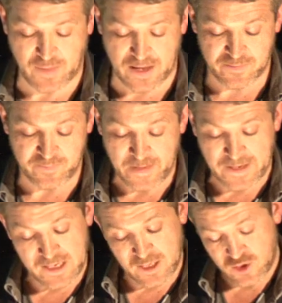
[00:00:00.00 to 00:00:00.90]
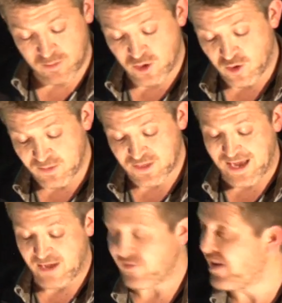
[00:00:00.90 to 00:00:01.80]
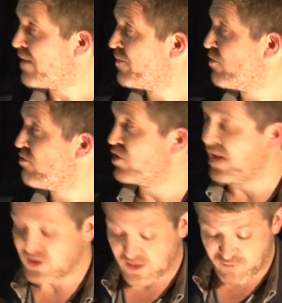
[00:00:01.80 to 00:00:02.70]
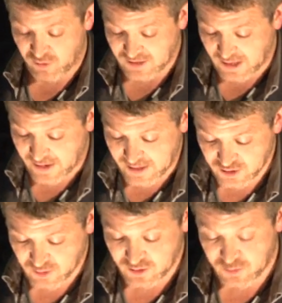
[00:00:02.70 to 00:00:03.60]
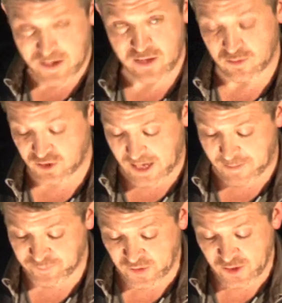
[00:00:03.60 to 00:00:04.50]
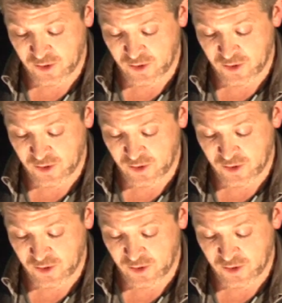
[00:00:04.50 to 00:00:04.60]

And some of the numbers that I have here, Russell actually broke down earlier, so I'll spare those again.